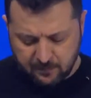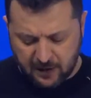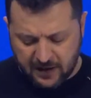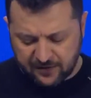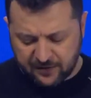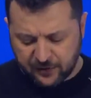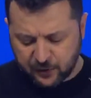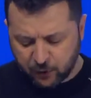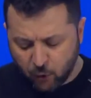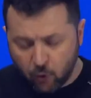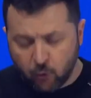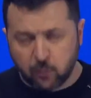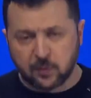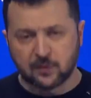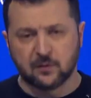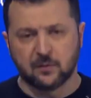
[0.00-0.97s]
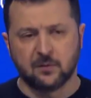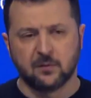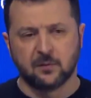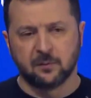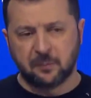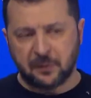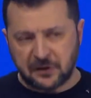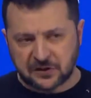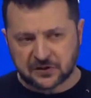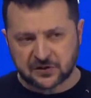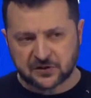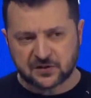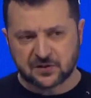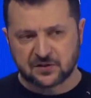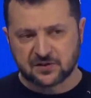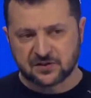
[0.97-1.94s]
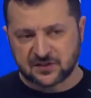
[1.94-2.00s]
but the Global
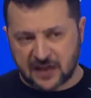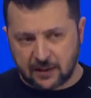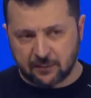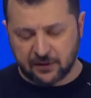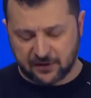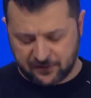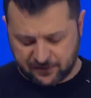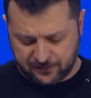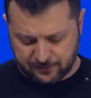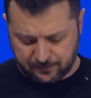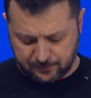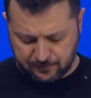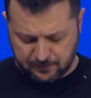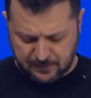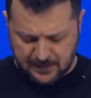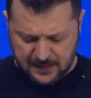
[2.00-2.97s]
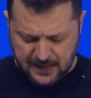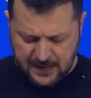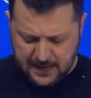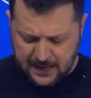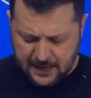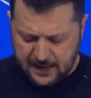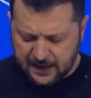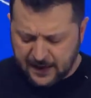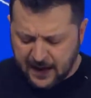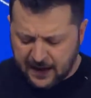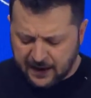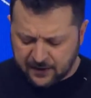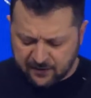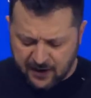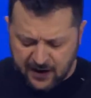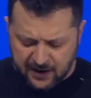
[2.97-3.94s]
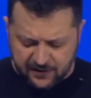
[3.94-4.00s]
Peace Summit. And
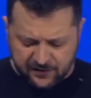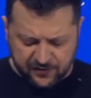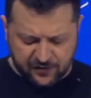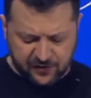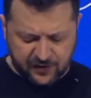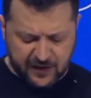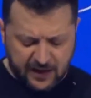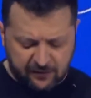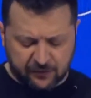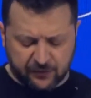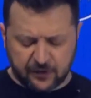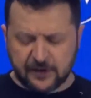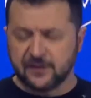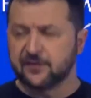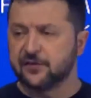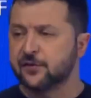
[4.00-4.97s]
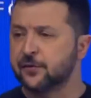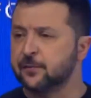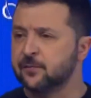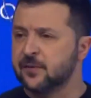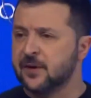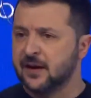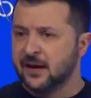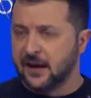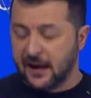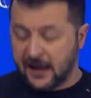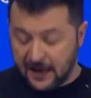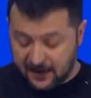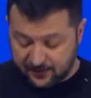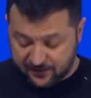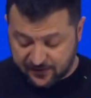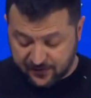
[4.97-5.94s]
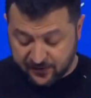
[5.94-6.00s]
I invite every leader
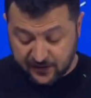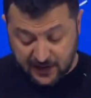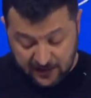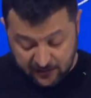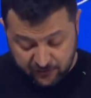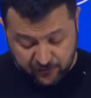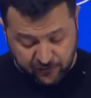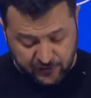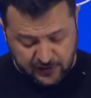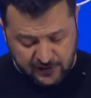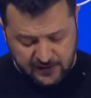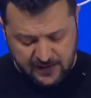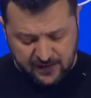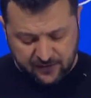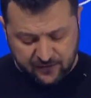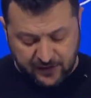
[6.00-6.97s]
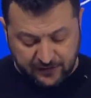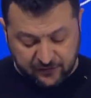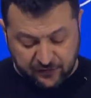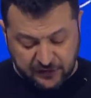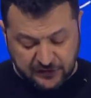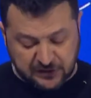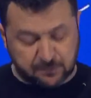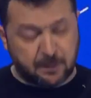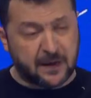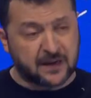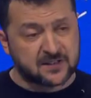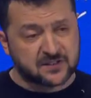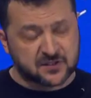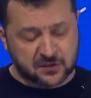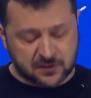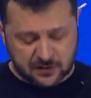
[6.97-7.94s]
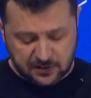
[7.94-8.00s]
and country that
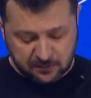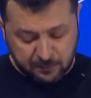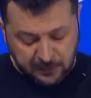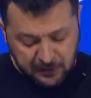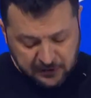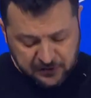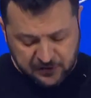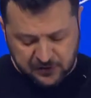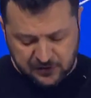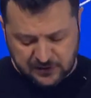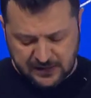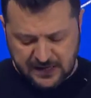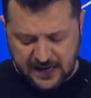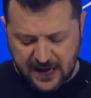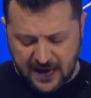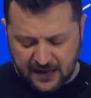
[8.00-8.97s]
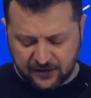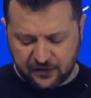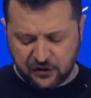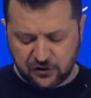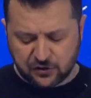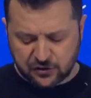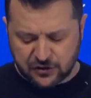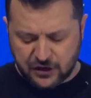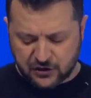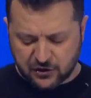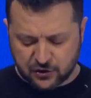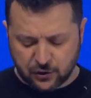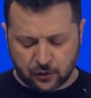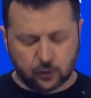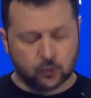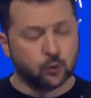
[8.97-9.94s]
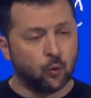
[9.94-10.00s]
respects peace and
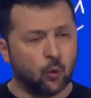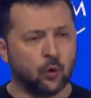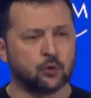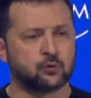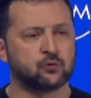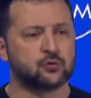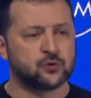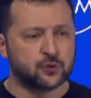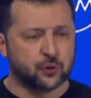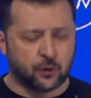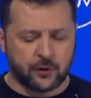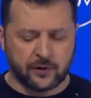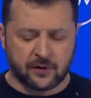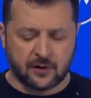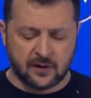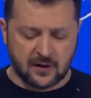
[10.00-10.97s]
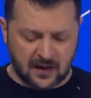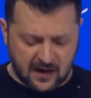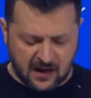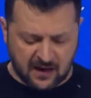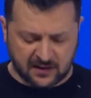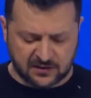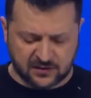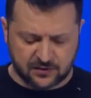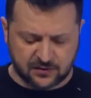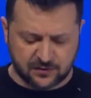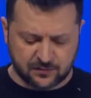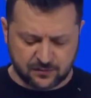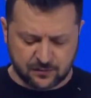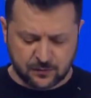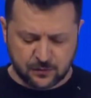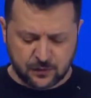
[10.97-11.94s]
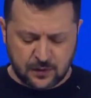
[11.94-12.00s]
international law to join us.
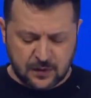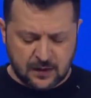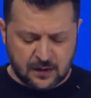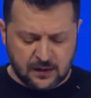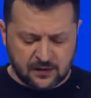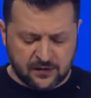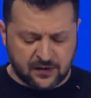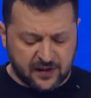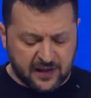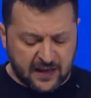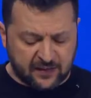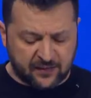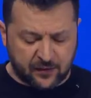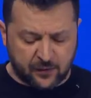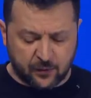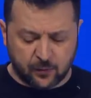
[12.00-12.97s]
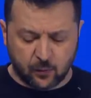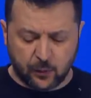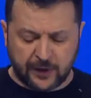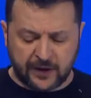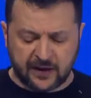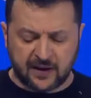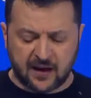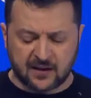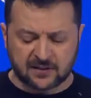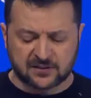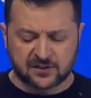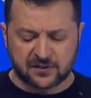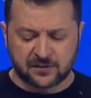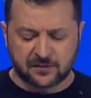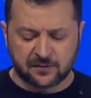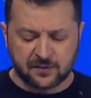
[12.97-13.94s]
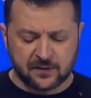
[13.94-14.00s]
Together we can
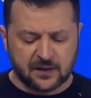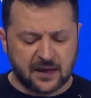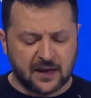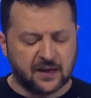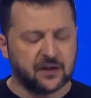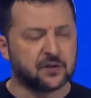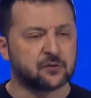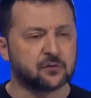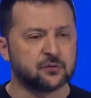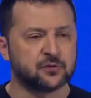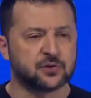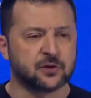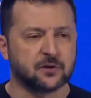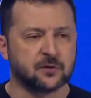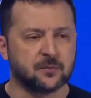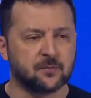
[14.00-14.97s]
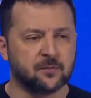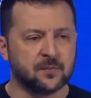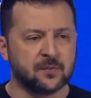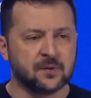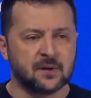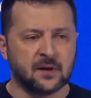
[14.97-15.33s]
answer any crucial